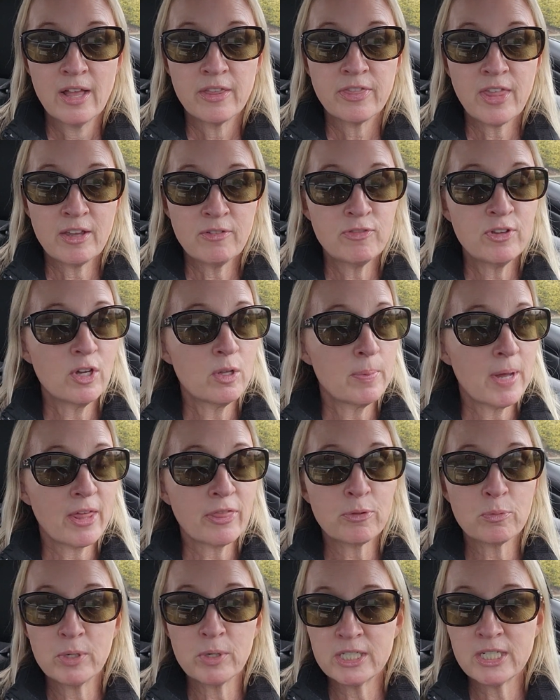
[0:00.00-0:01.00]
they feel
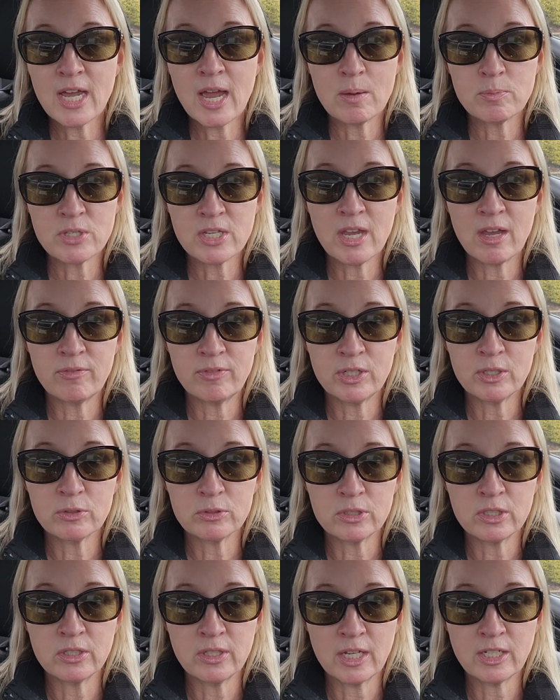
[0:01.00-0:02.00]
about three times
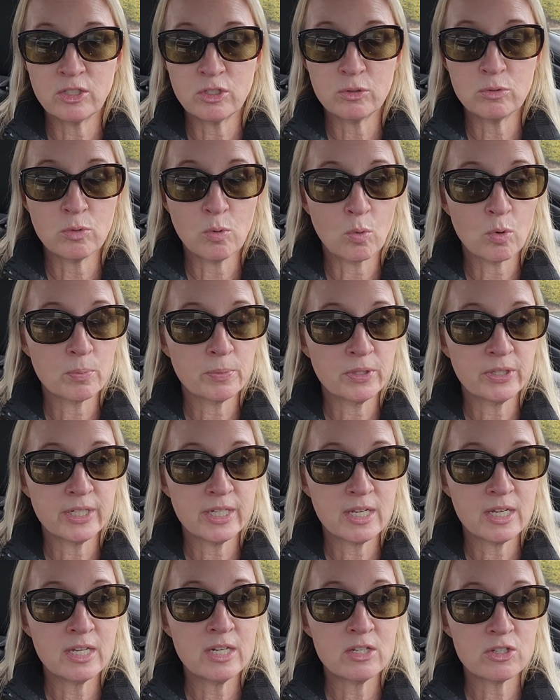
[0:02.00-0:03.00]
heavier than they do
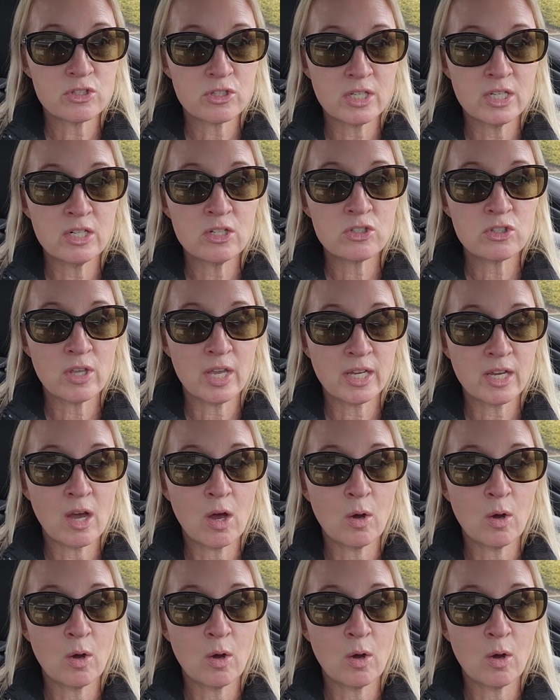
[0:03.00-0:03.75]
normally it is it is like